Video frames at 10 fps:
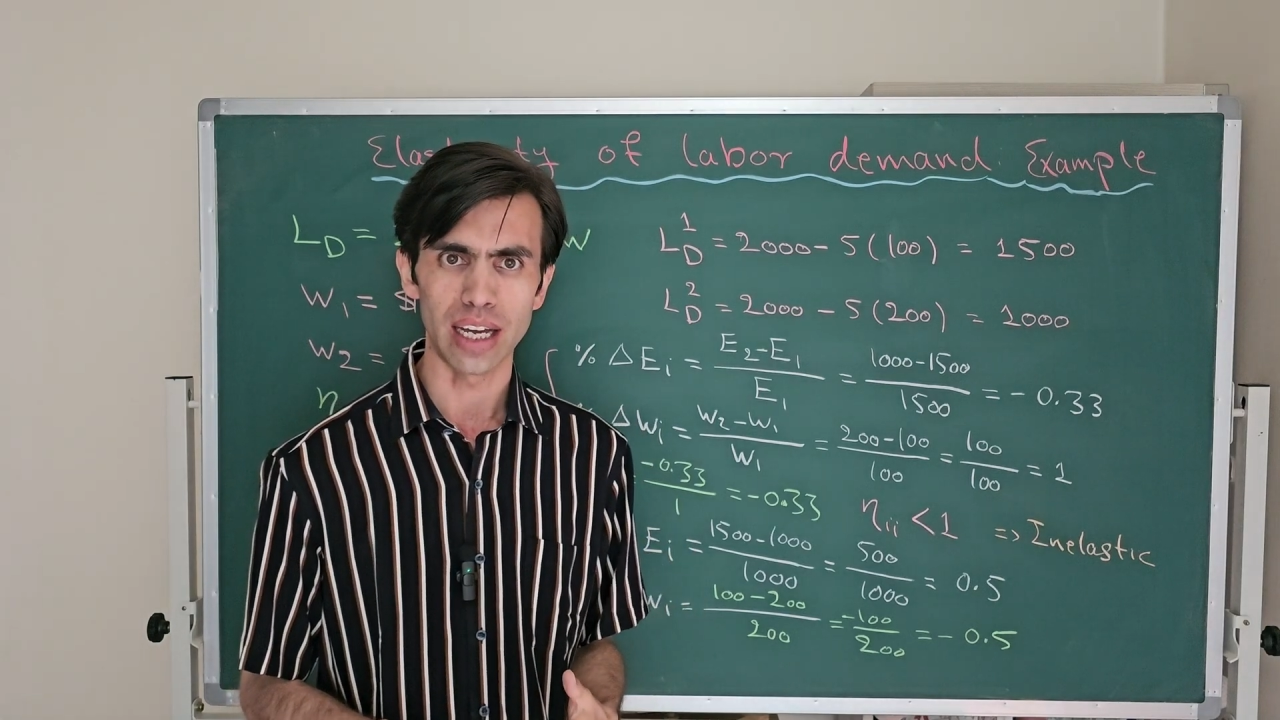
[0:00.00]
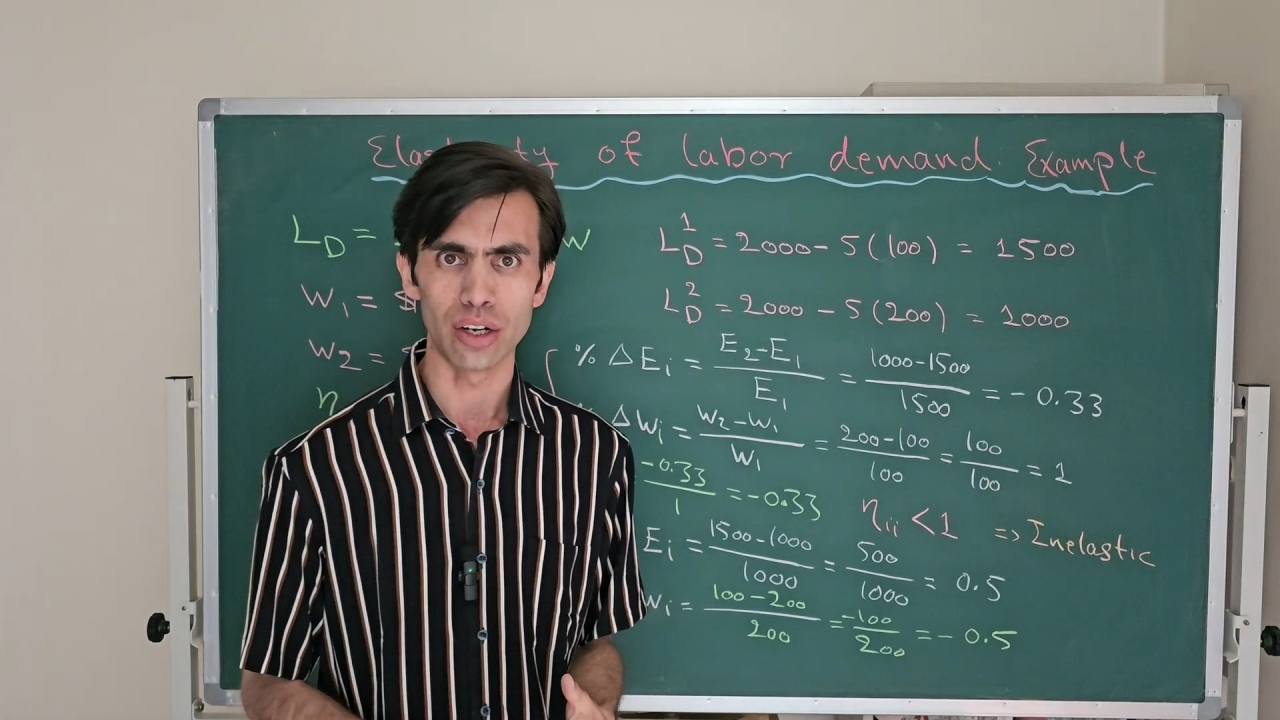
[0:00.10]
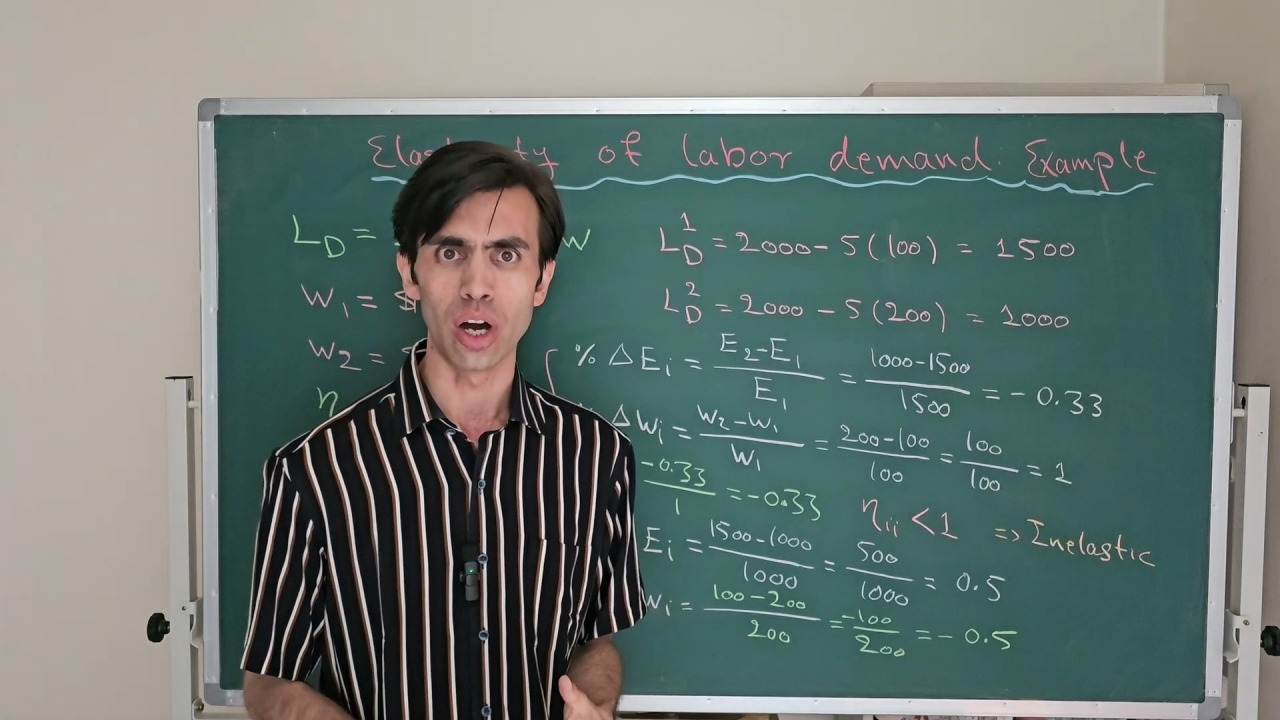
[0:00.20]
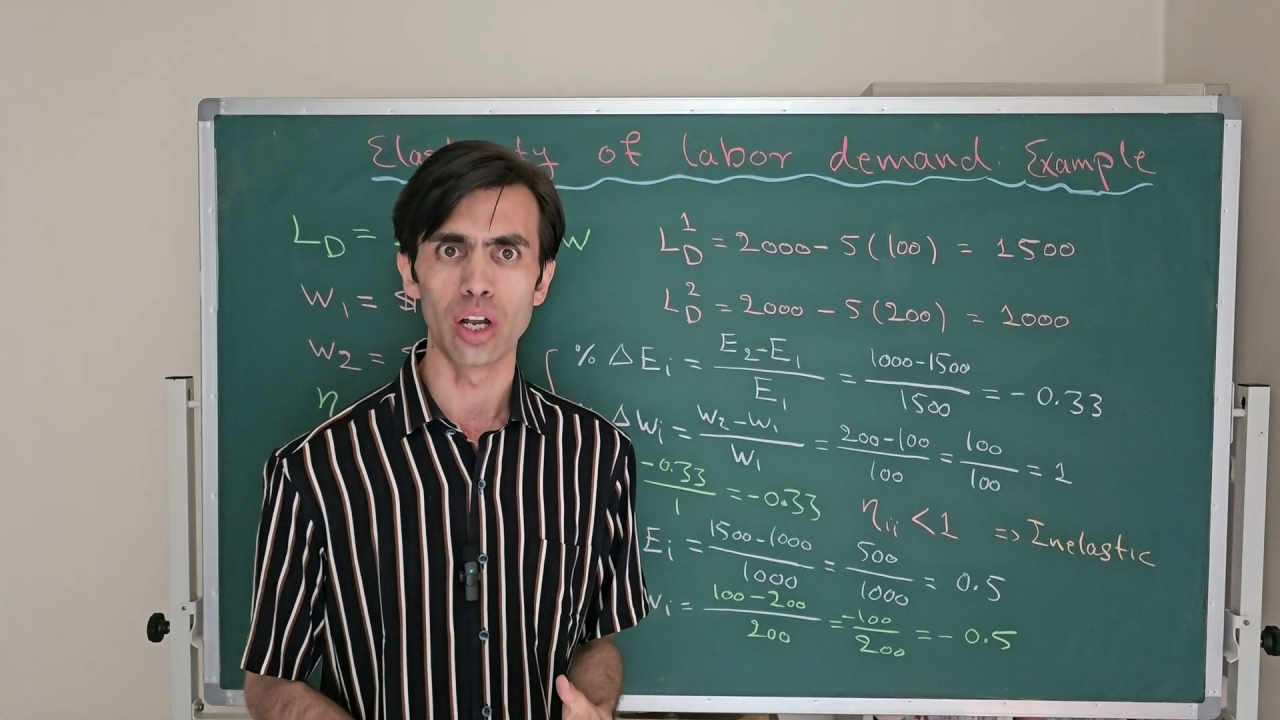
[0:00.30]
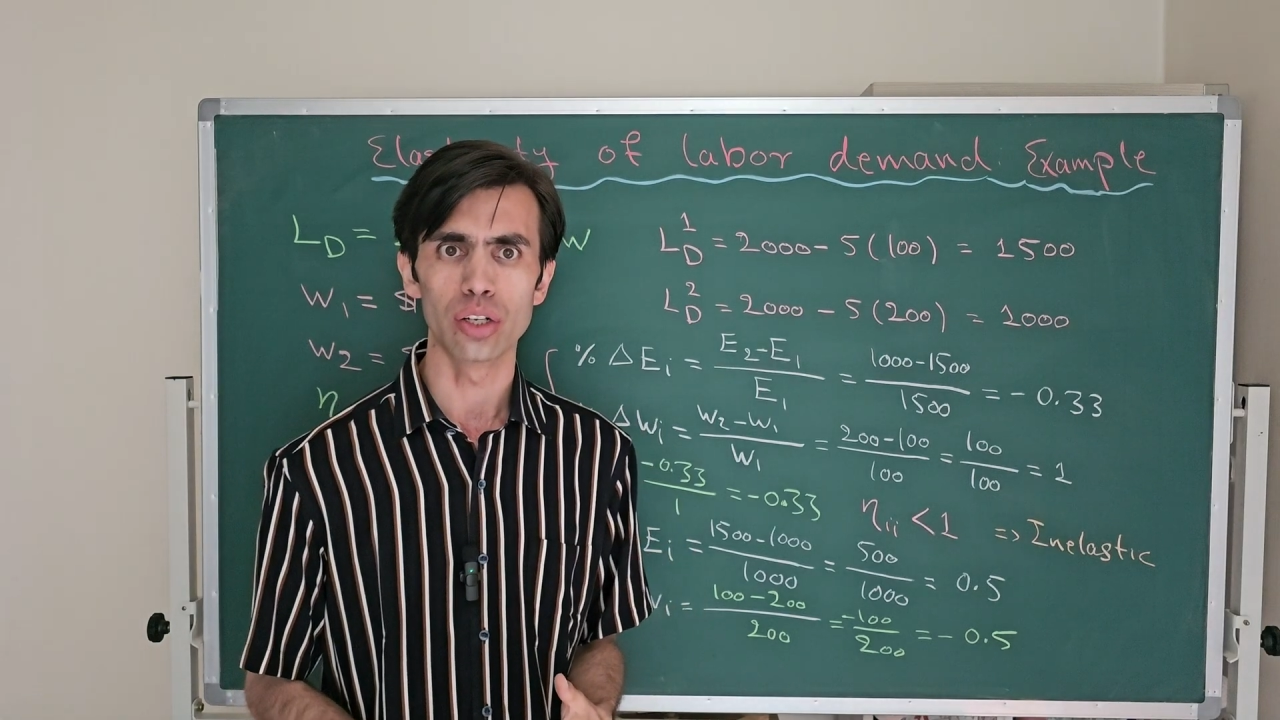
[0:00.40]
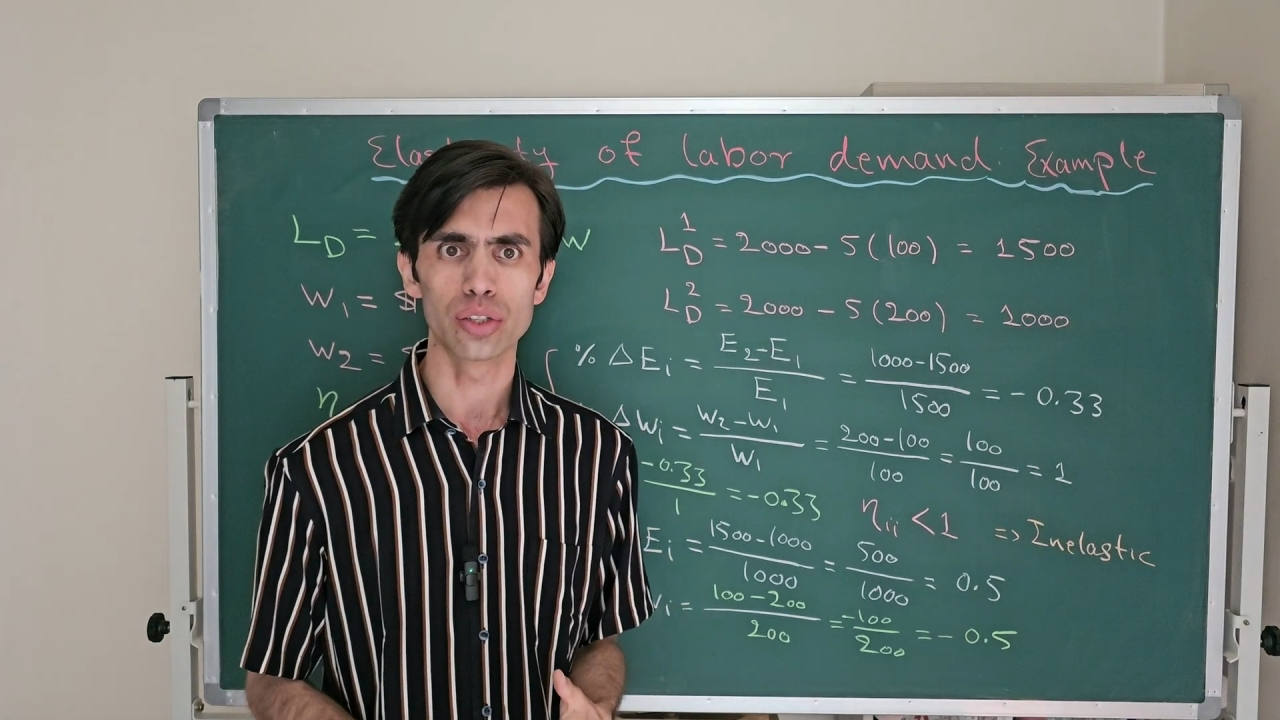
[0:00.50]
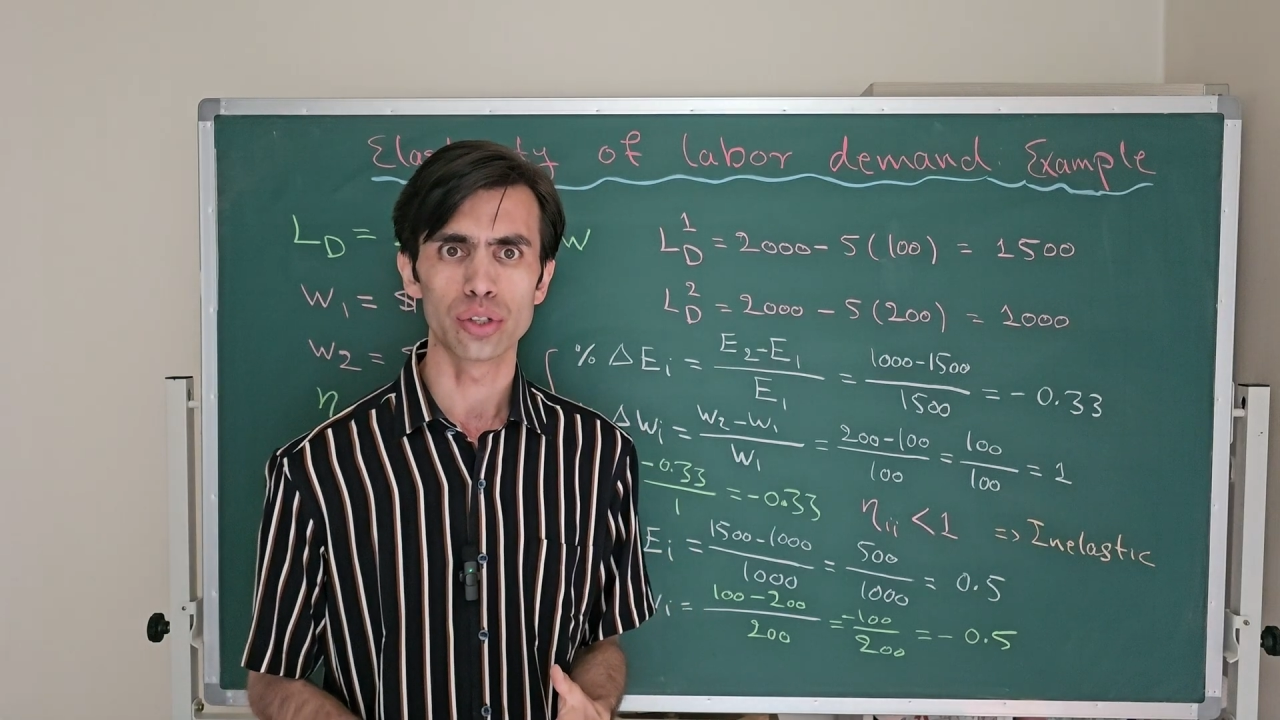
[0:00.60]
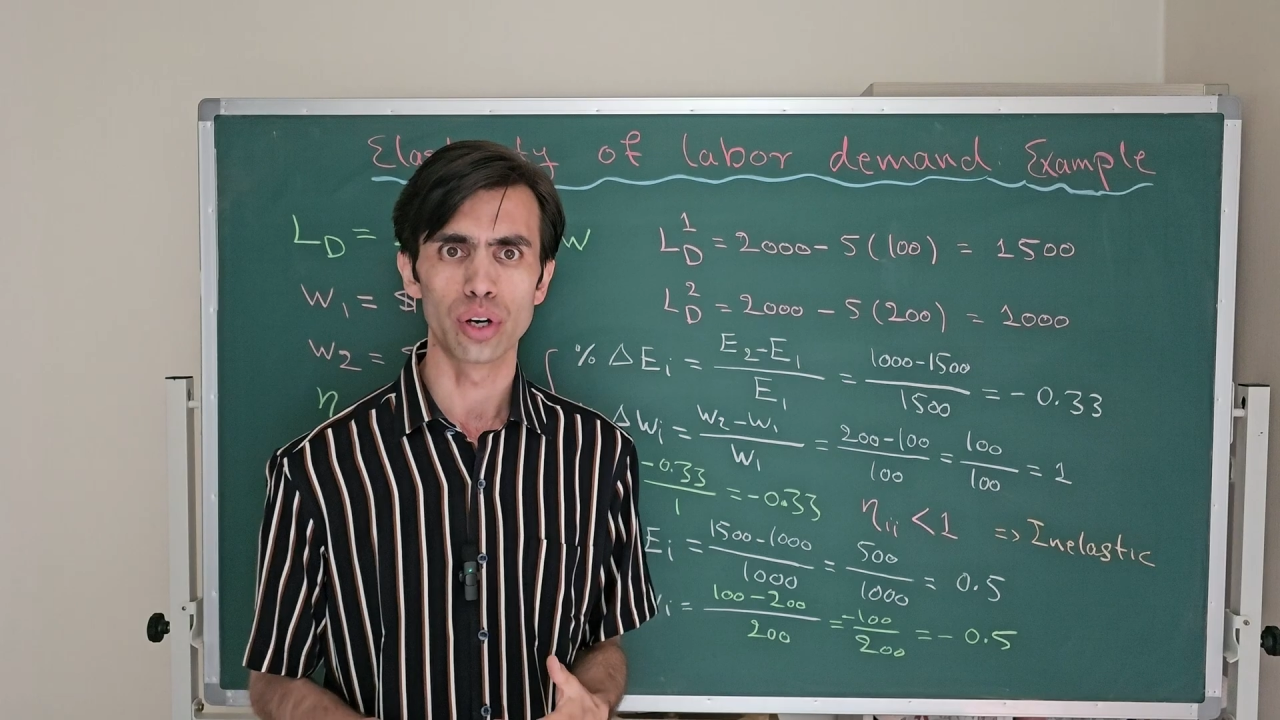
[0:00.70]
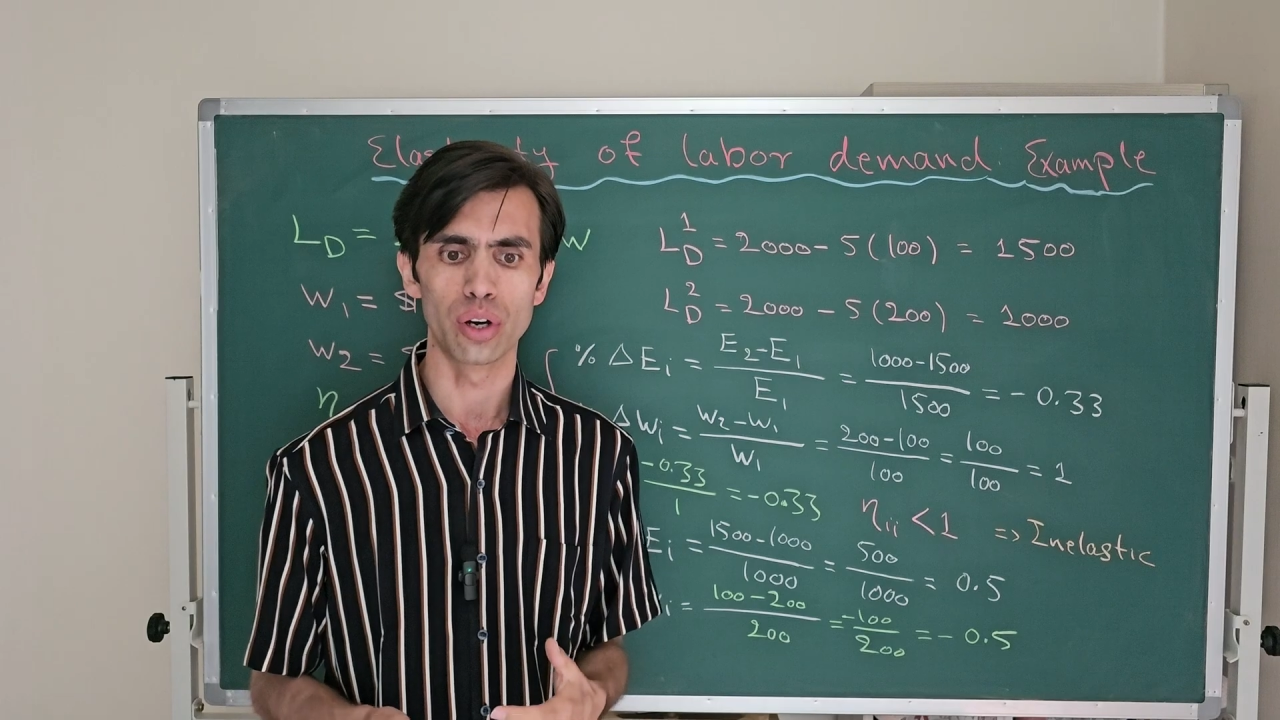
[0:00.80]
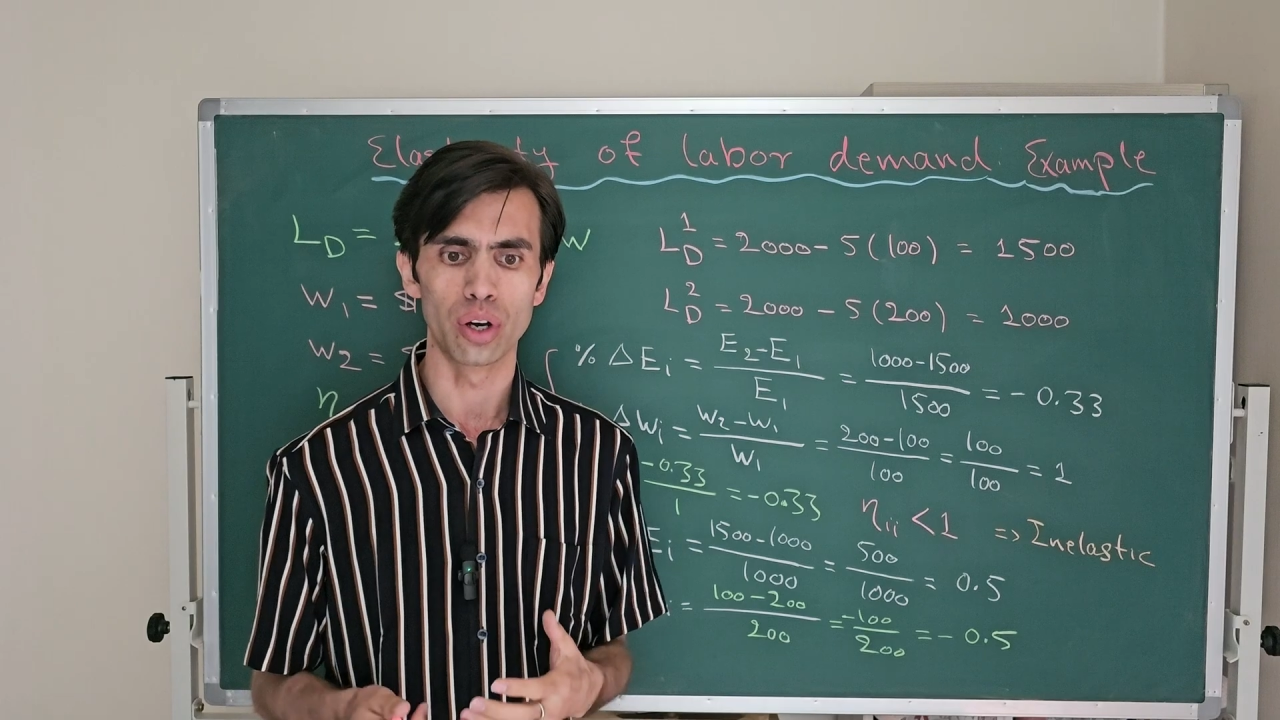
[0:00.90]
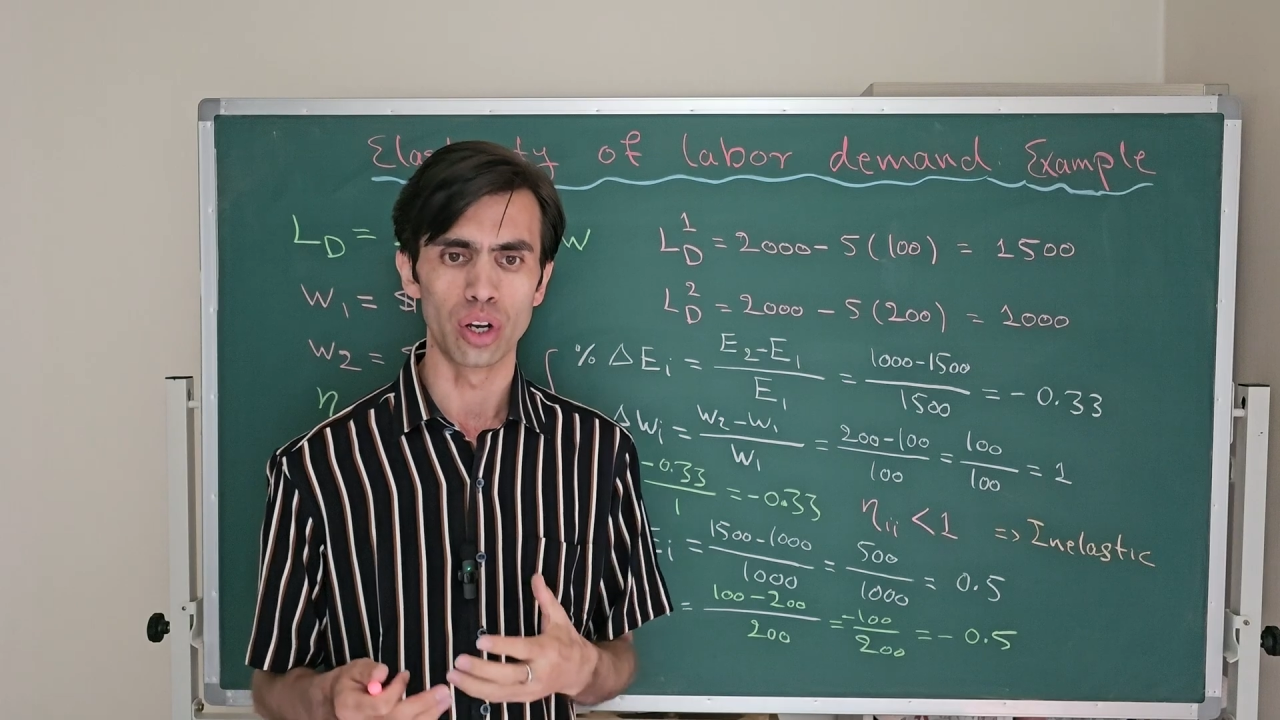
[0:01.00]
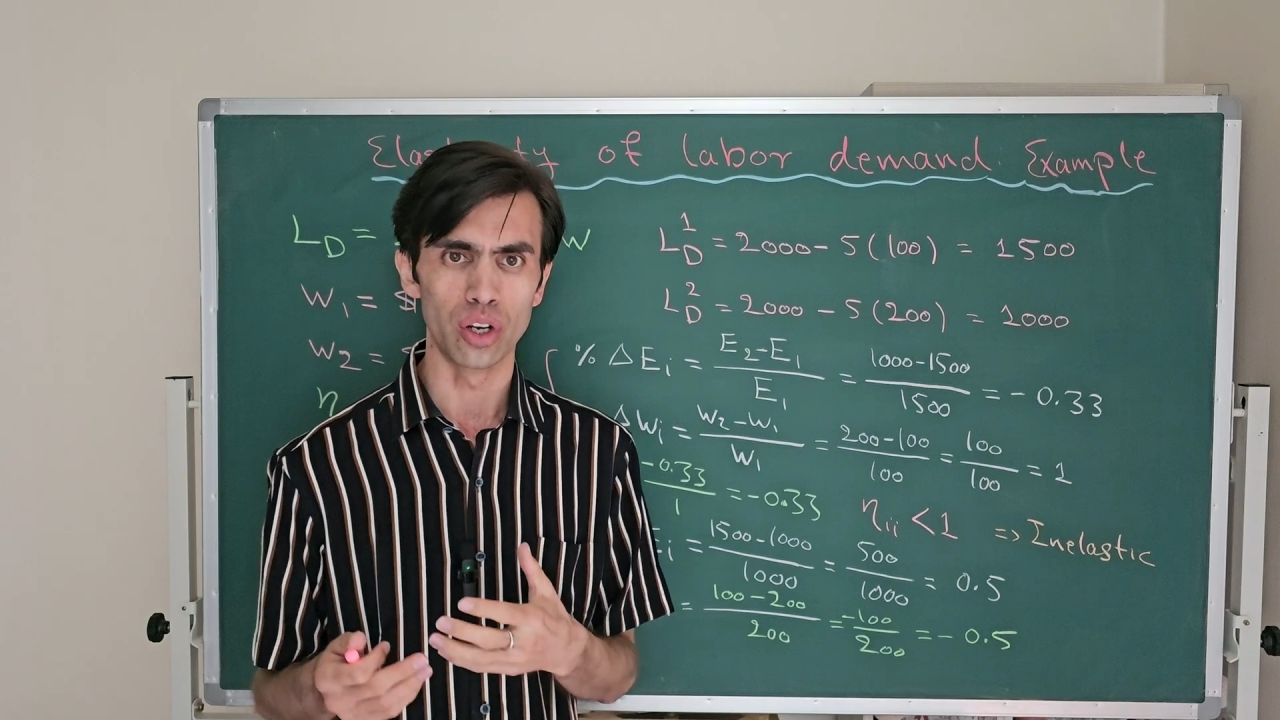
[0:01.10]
and also